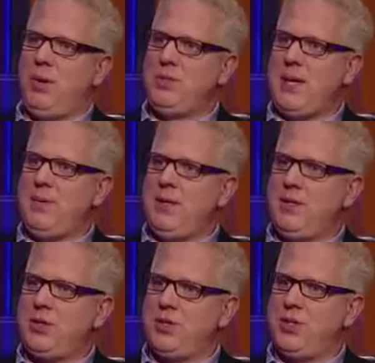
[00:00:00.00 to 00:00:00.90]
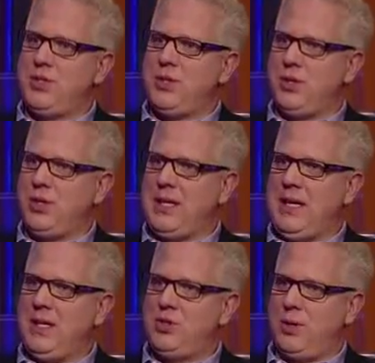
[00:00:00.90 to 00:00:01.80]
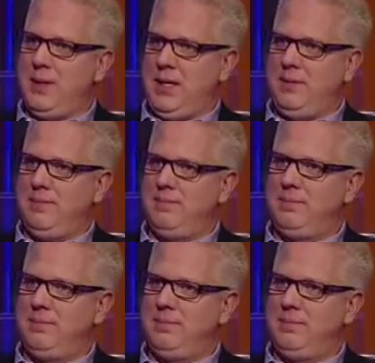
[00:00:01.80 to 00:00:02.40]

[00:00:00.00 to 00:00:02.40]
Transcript: What was happening in the churches early in Germany?